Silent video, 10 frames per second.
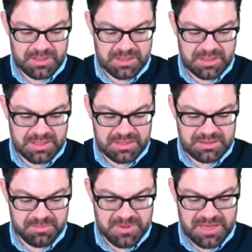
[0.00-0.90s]
a
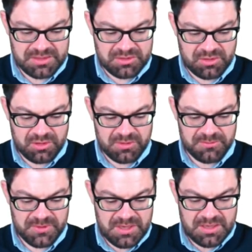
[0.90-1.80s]
demand
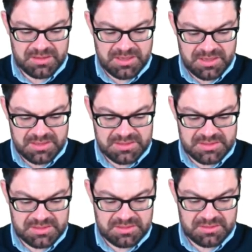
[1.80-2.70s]
curve that
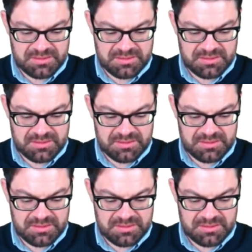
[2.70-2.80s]
is